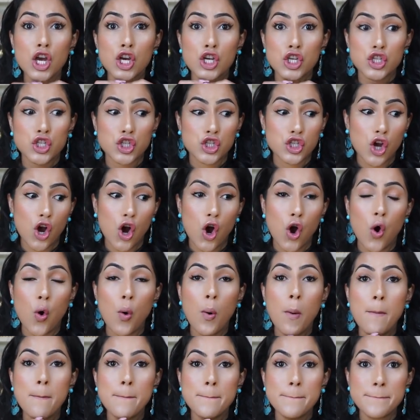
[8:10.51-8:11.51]

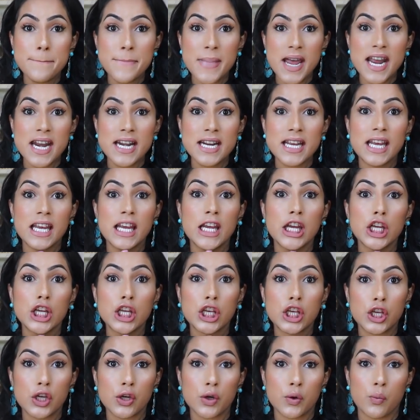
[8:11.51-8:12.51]
so many
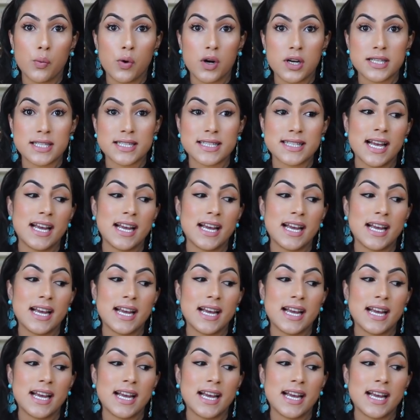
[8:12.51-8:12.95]
cute ones.